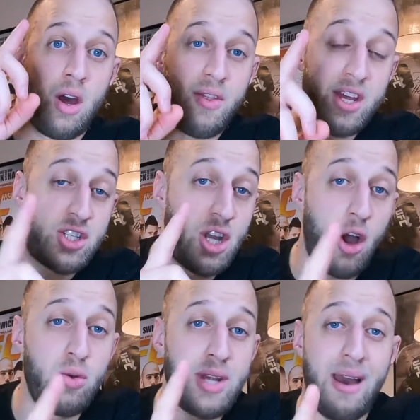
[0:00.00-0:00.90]
there's
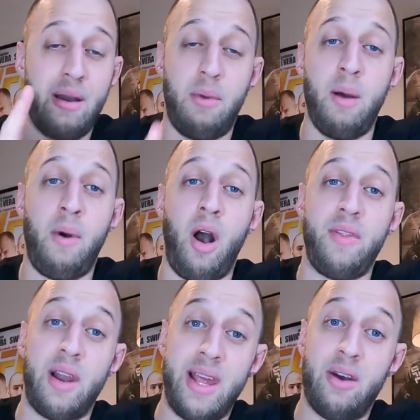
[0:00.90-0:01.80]
no doubt in my
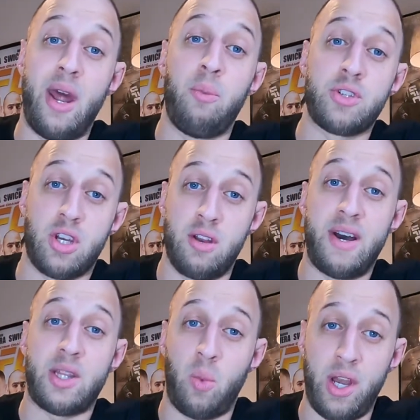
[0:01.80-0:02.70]
mind that Leon Edwards could have
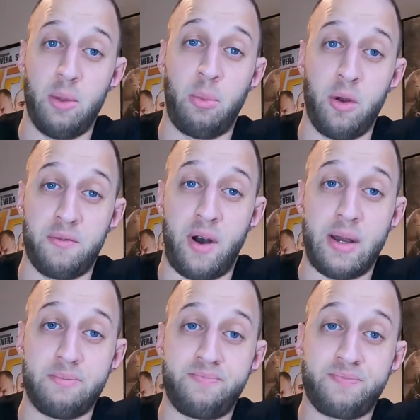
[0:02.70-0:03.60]
had the Wonderboy
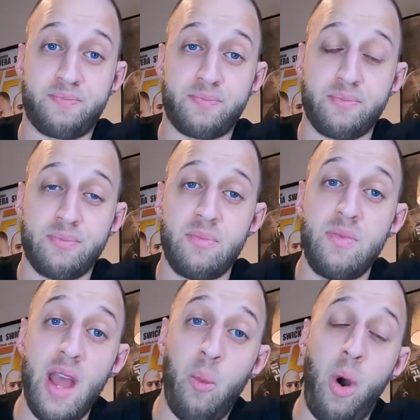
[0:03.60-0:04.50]
fight.
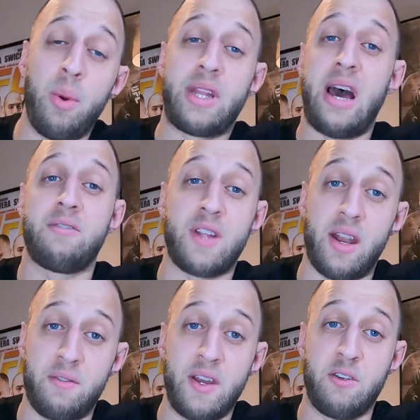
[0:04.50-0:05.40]
And what would that have
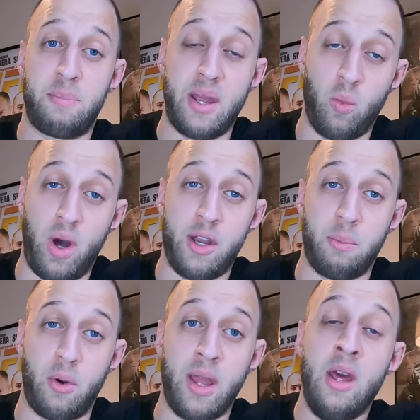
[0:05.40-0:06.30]
done if he'd have beaten
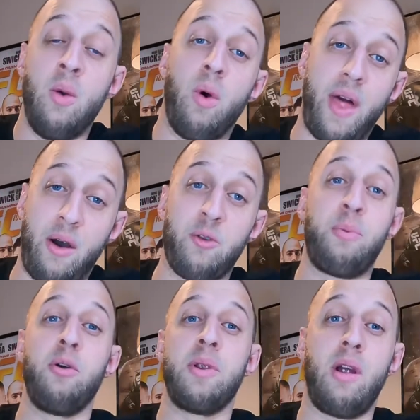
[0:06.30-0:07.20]
Wonderboy? Well, that would have
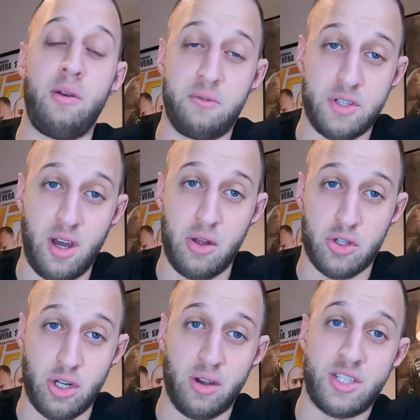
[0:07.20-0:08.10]
put him in line for a title
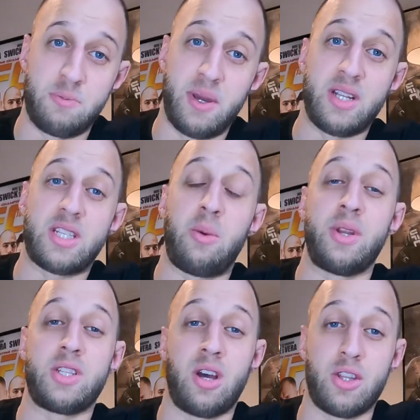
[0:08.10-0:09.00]
shot because he's beaten someone
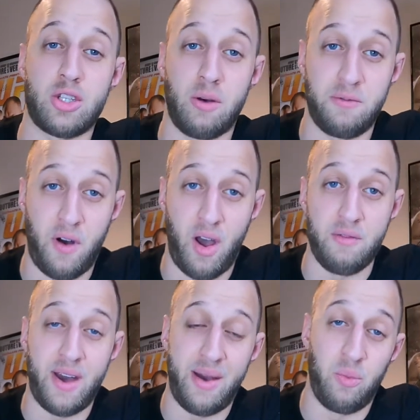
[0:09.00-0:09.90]
inside the top
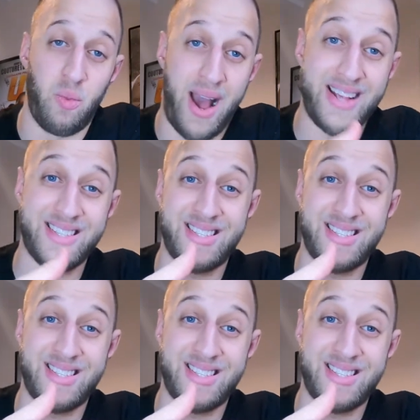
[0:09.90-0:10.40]
5 and has a